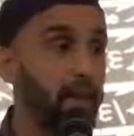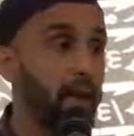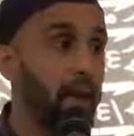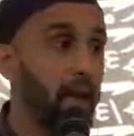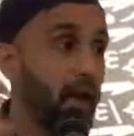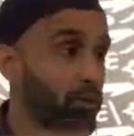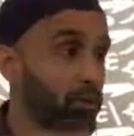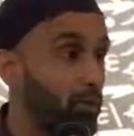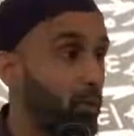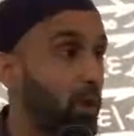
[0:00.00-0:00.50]

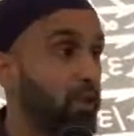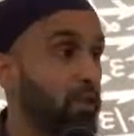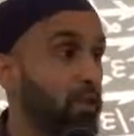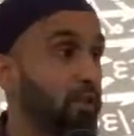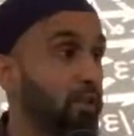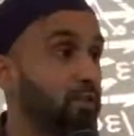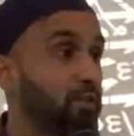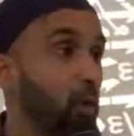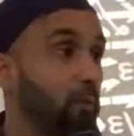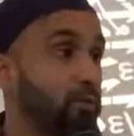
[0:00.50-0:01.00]
as well as
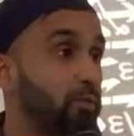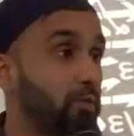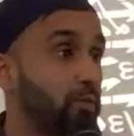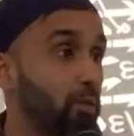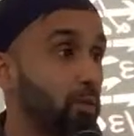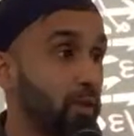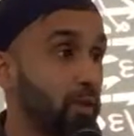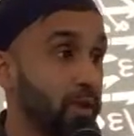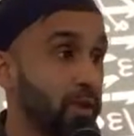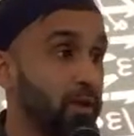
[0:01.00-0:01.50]

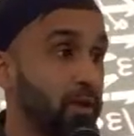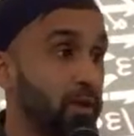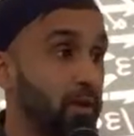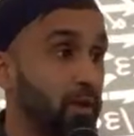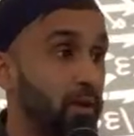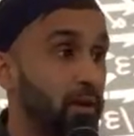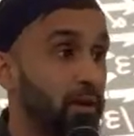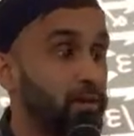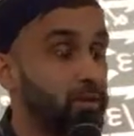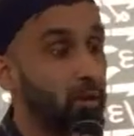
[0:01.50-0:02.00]
homeschooling.
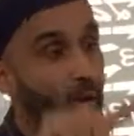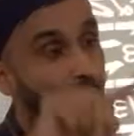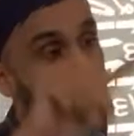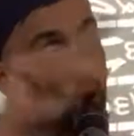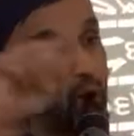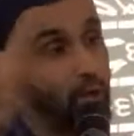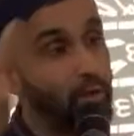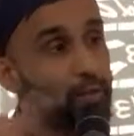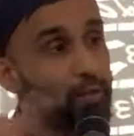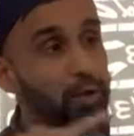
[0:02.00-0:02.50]
So
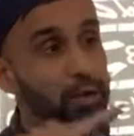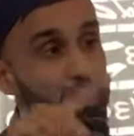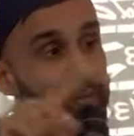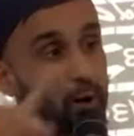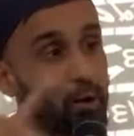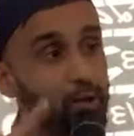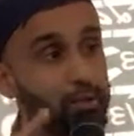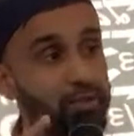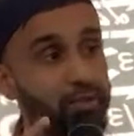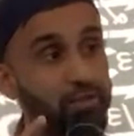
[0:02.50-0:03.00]
all three
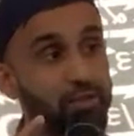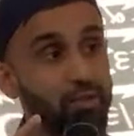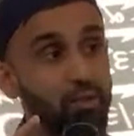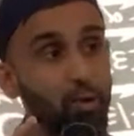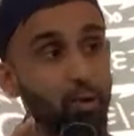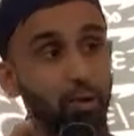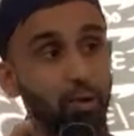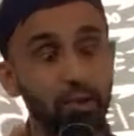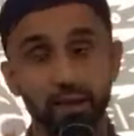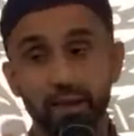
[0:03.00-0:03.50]
modes of
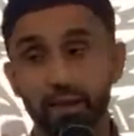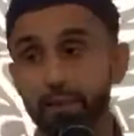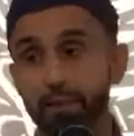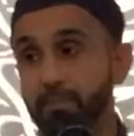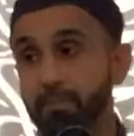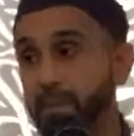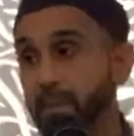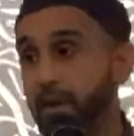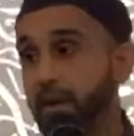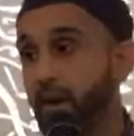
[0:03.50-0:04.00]
schooling
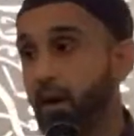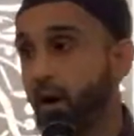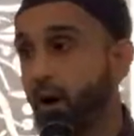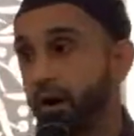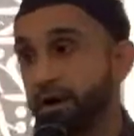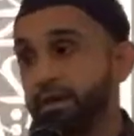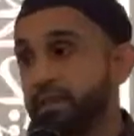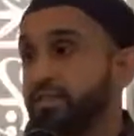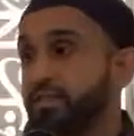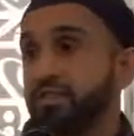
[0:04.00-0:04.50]
are
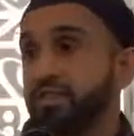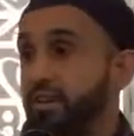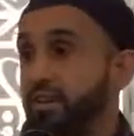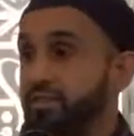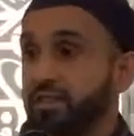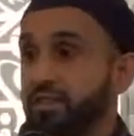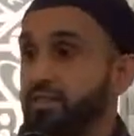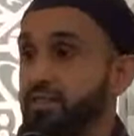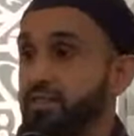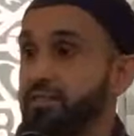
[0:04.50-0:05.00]
discussed
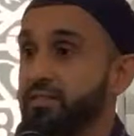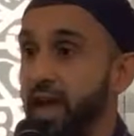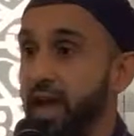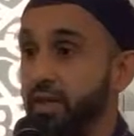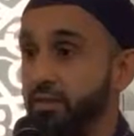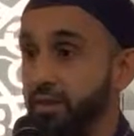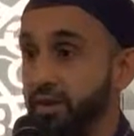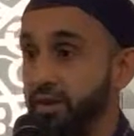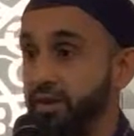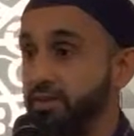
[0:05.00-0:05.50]
in these
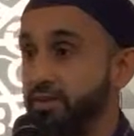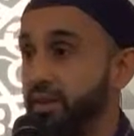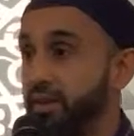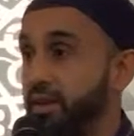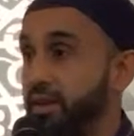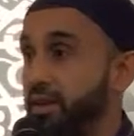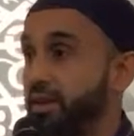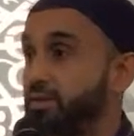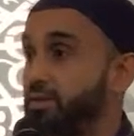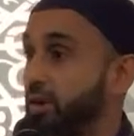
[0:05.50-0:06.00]
gatherings.
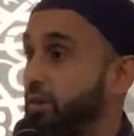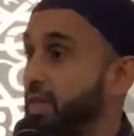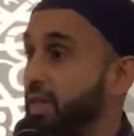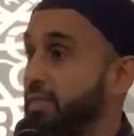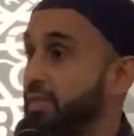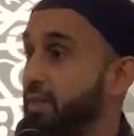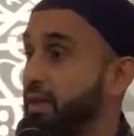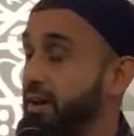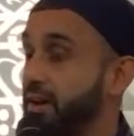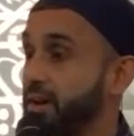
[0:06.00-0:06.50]
So then
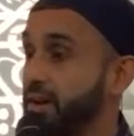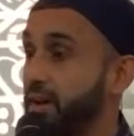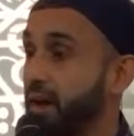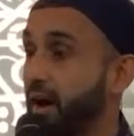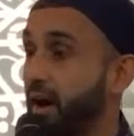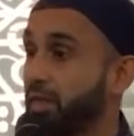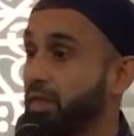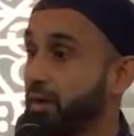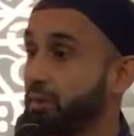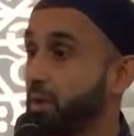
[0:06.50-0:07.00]
the
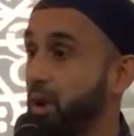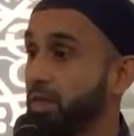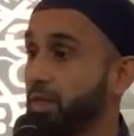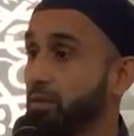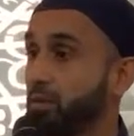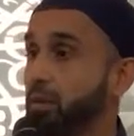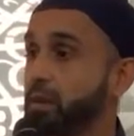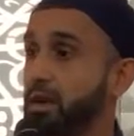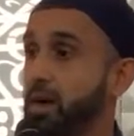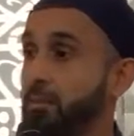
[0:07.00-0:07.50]
other brother
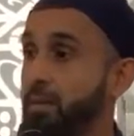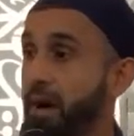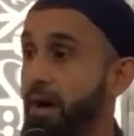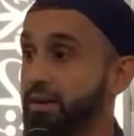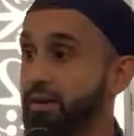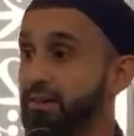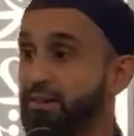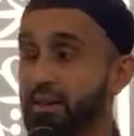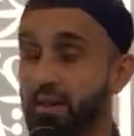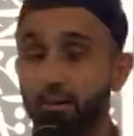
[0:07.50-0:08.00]
will come out
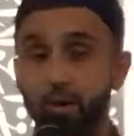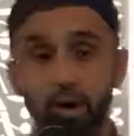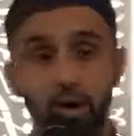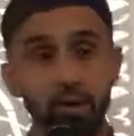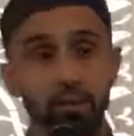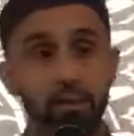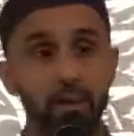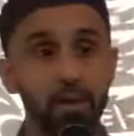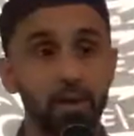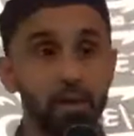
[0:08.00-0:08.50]
and say,
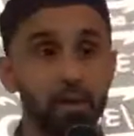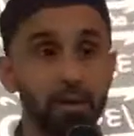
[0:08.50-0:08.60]
well,